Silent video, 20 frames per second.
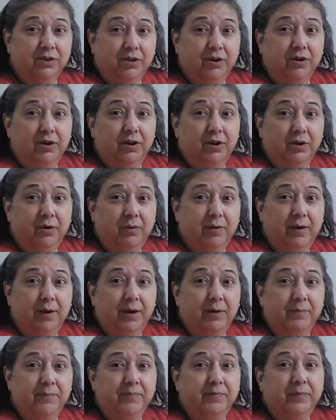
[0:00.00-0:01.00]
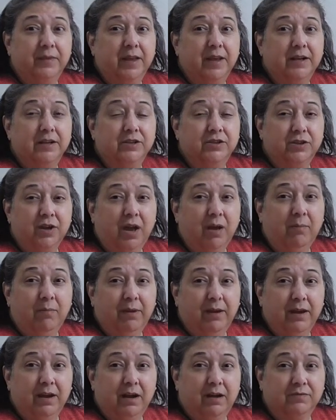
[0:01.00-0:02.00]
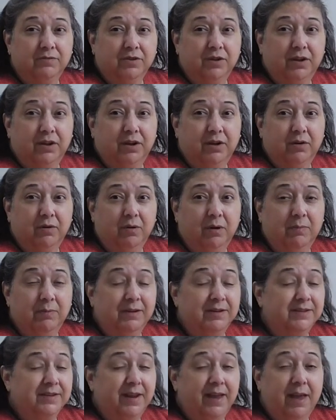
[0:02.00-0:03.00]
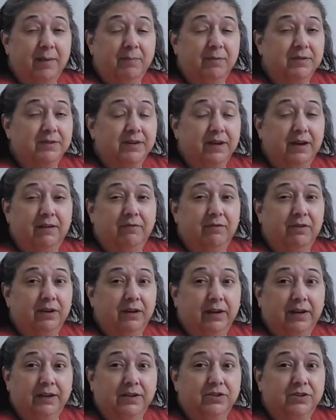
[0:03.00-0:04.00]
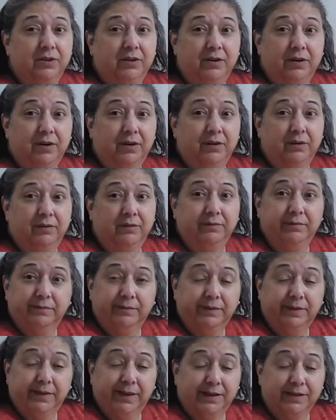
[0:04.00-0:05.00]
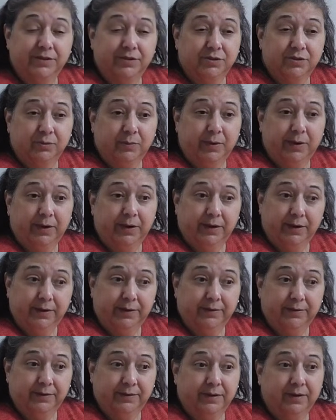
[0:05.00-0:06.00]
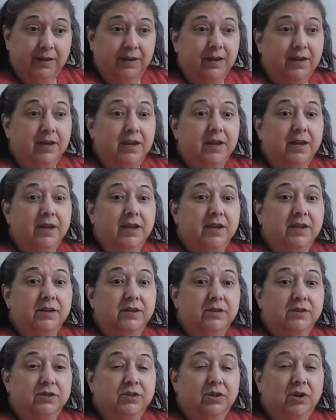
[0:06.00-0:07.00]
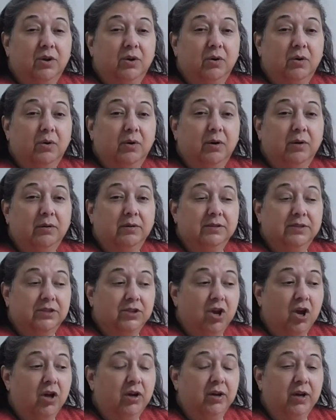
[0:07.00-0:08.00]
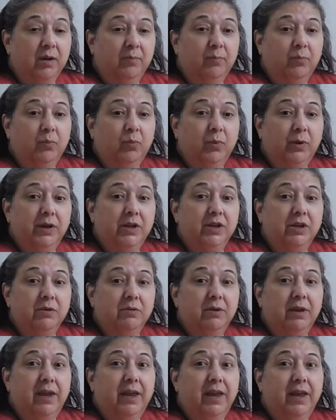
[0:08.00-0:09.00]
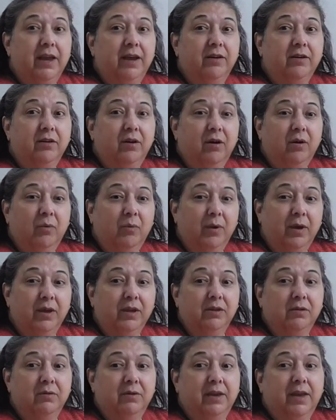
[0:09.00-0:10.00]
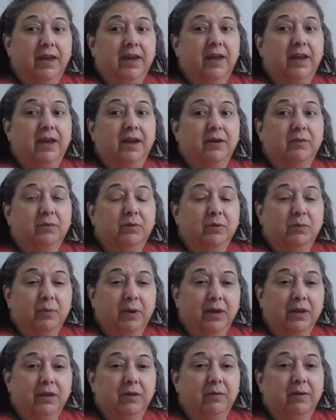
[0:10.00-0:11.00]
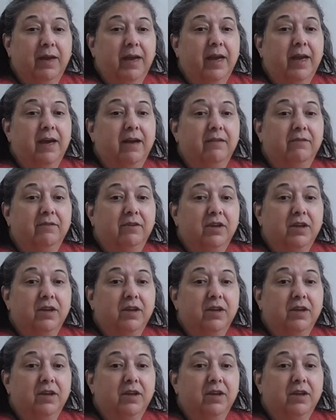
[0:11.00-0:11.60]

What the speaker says: are going to go up. Job layoffs are going to go up, because it happens every election year. That's just the way it is. So stock up when you can on what you can with what you have.